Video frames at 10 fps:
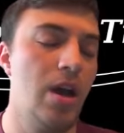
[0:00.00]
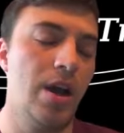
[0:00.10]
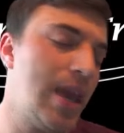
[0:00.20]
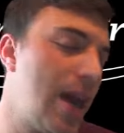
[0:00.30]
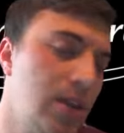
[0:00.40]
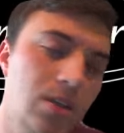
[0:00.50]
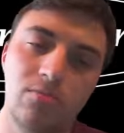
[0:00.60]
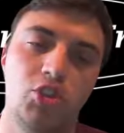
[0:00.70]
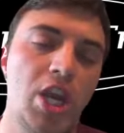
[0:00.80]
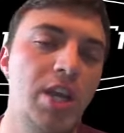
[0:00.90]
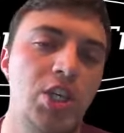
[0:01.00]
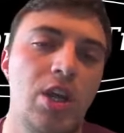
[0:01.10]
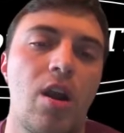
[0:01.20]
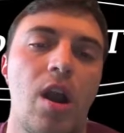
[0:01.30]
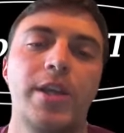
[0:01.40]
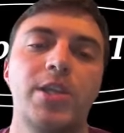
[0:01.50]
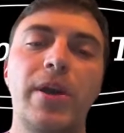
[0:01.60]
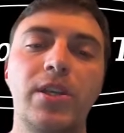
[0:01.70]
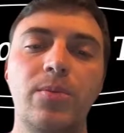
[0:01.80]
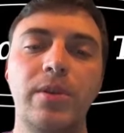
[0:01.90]
Again, JGR, I
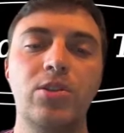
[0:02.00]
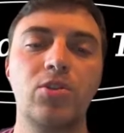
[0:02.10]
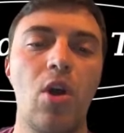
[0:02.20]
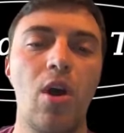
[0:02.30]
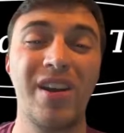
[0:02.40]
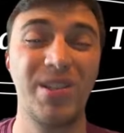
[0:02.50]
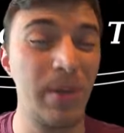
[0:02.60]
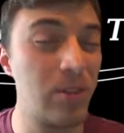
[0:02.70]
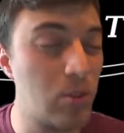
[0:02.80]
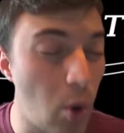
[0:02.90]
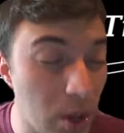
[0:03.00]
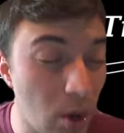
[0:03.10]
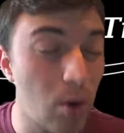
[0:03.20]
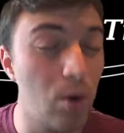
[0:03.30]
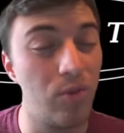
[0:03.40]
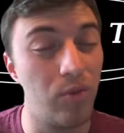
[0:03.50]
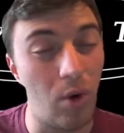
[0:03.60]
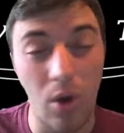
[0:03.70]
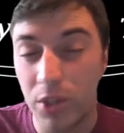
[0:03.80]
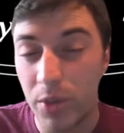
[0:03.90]
expect to be strong. I expect Toyota
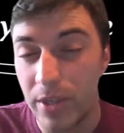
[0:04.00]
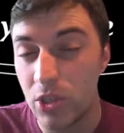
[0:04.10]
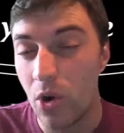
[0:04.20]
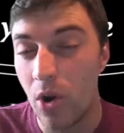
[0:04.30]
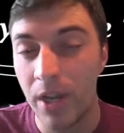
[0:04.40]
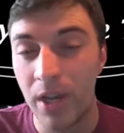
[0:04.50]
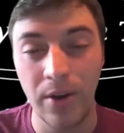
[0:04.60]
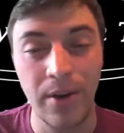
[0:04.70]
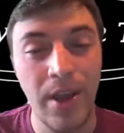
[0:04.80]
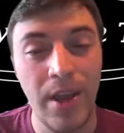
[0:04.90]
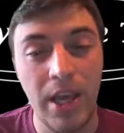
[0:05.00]
overall to be strong here.